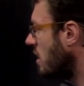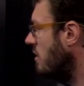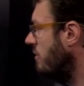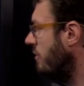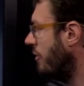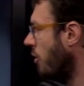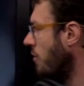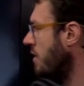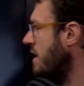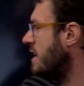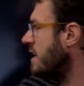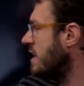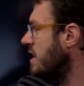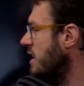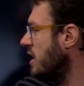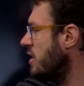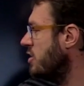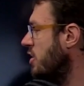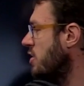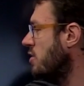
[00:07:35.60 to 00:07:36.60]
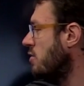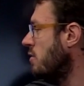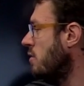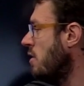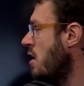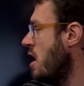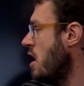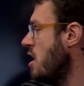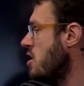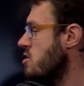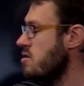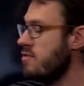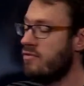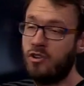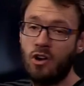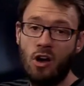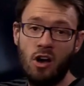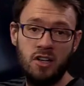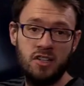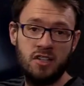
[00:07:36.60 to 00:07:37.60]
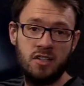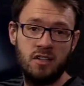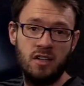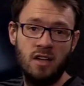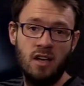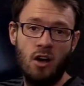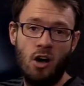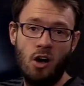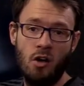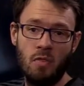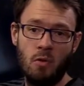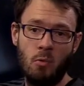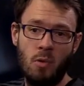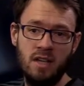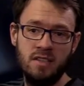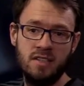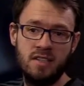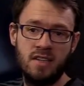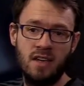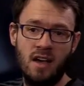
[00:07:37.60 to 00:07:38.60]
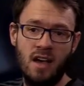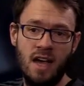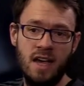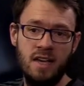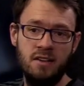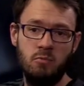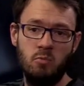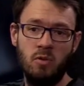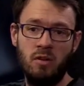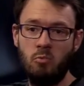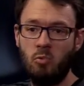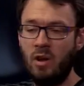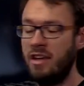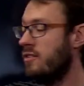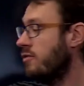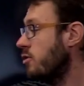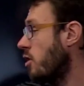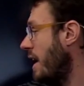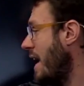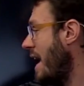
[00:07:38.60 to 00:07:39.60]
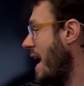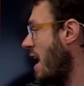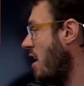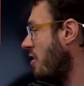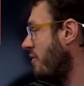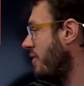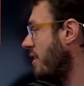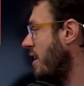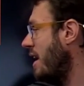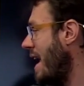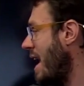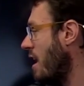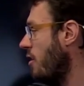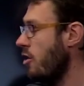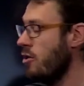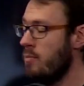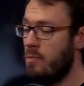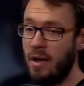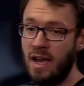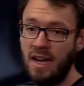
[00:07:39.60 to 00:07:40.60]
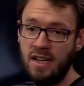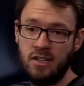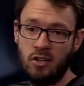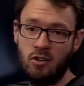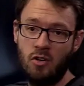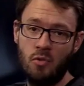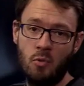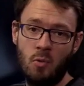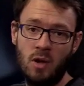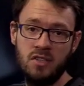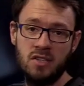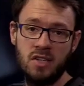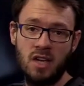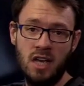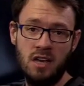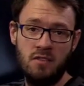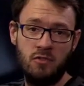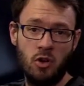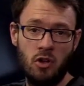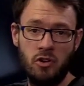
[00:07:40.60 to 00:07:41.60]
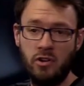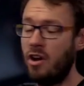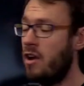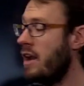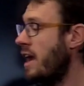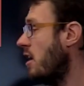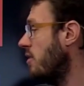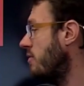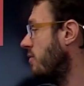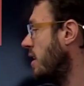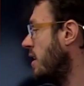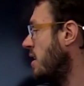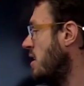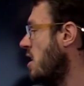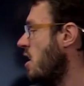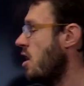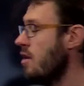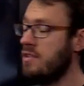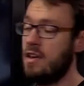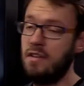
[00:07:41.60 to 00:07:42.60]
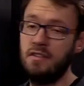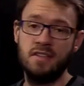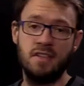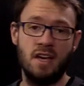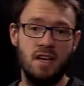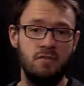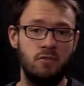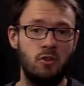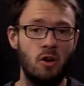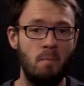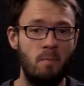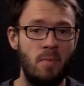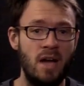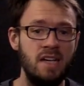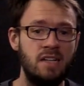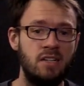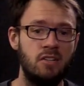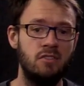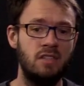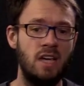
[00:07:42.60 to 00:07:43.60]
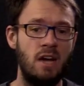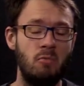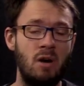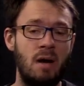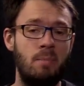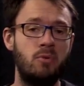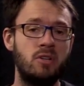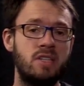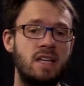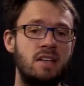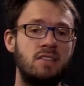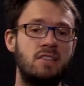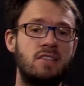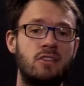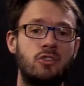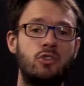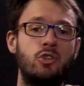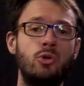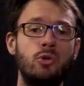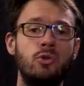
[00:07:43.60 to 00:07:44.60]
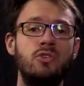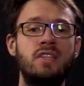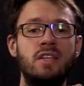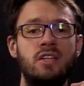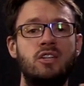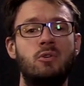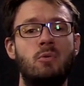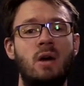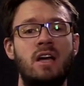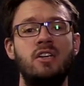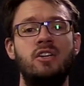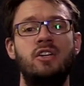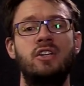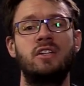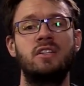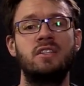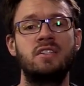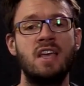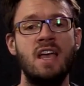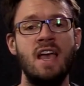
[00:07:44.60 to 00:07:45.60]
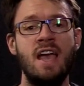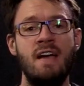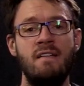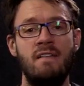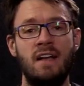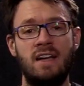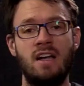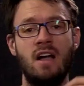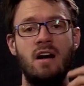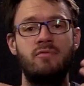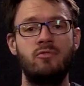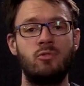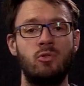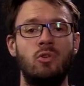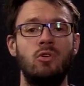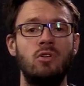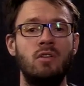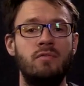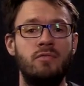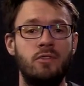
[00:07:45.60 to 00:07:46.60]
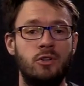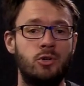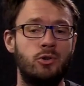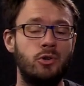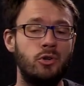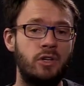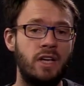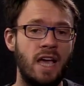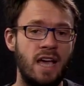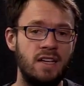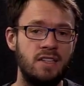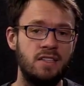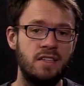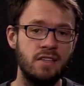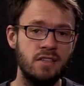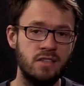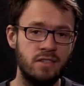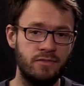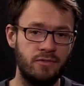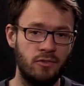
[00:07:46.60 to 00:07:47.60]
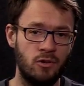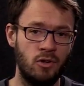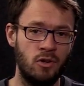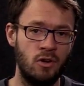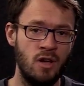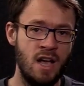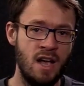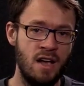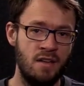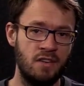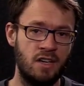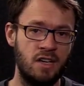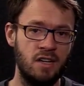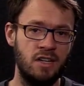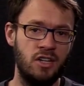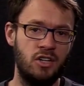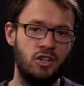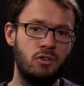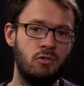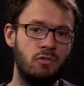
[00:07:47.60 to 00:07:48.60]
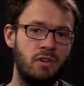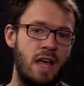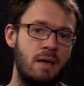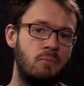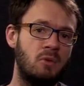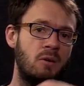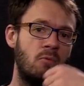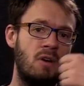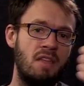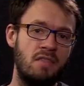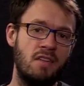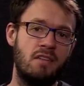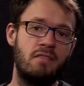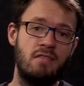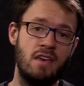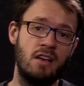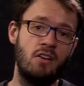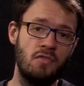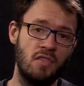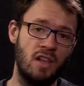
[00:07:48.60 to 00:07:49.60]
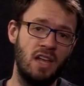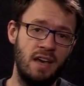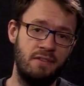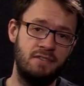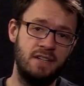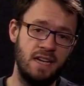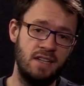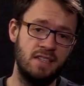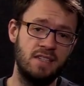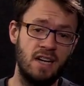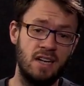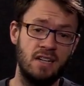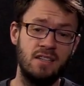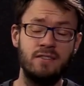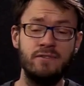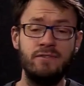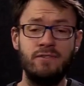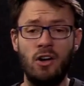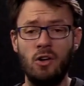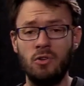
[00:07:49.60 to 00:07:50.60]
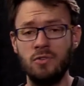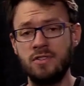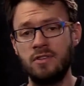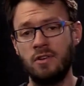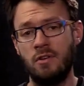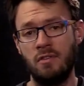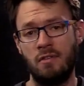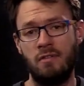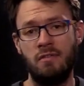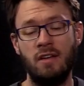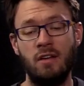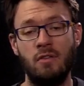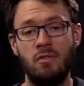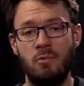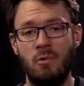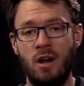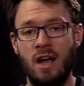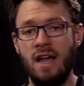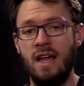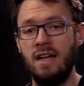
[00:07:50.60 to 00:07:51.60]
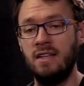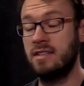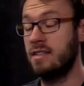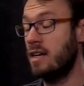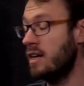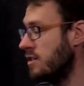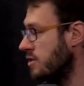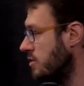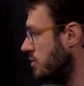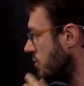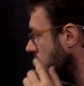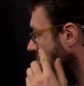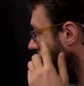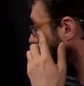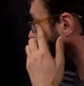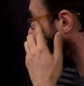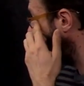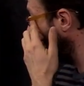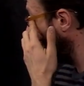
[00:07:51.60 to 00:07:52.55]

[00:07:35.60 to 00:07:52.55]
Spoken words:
For the conditional, you've got on the one side, when you've got alpha, arrow, beta, on the one side you've got not alpha, on the other side you've got beta, and that represents the two situations that cover all of the true cases for the conditional, namely when the thing on the left-hand side is false or the thing on the right-hand side is true.